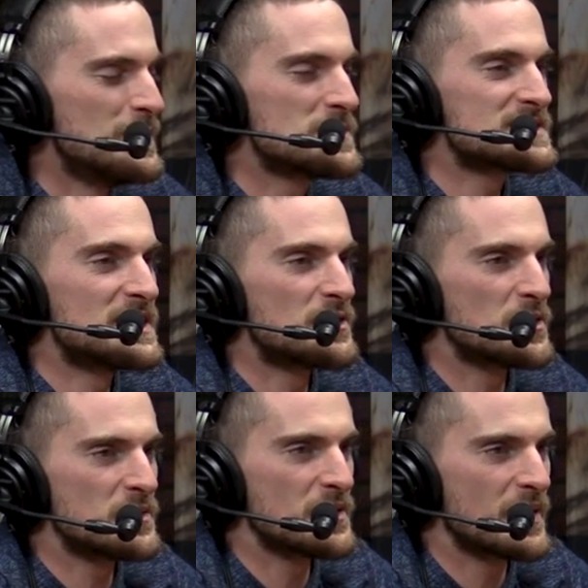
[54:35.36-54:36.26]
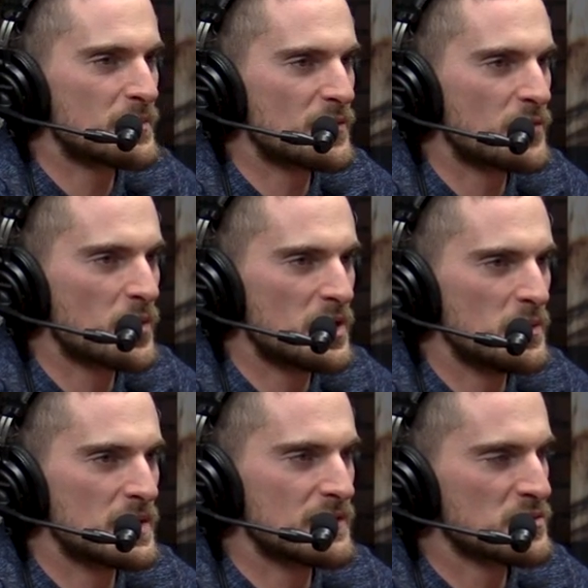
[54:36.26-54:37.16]
you were saying earlier, like before,
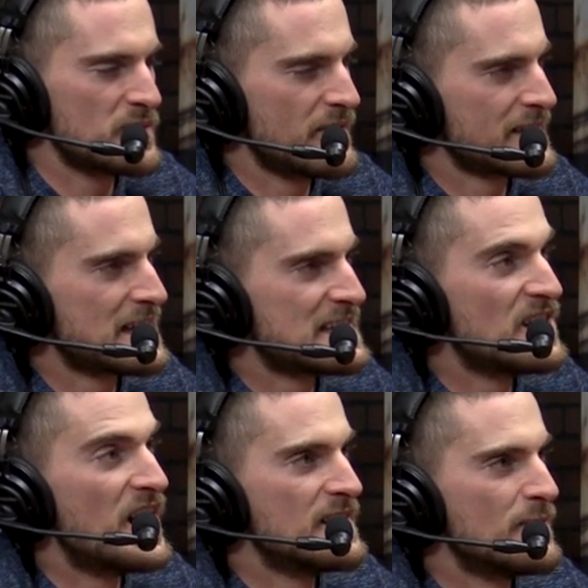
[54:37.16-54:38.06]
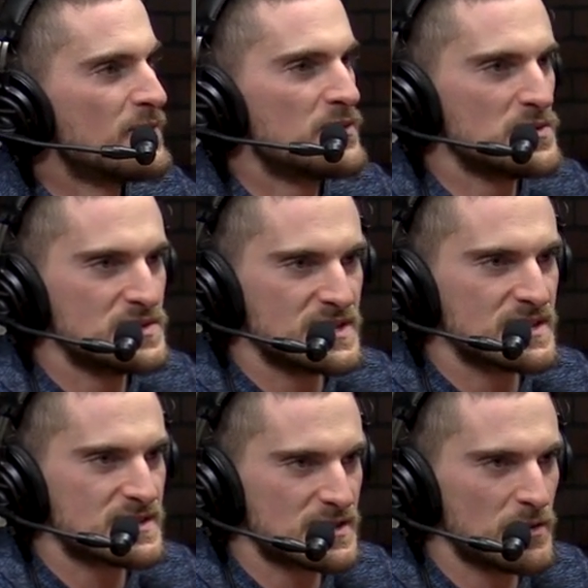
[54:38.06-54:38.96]
you were never really like a gun
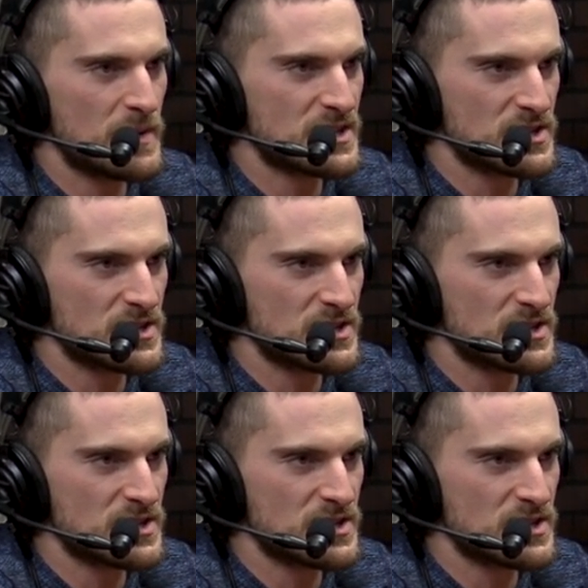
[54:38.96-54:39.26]
enthusiast so much.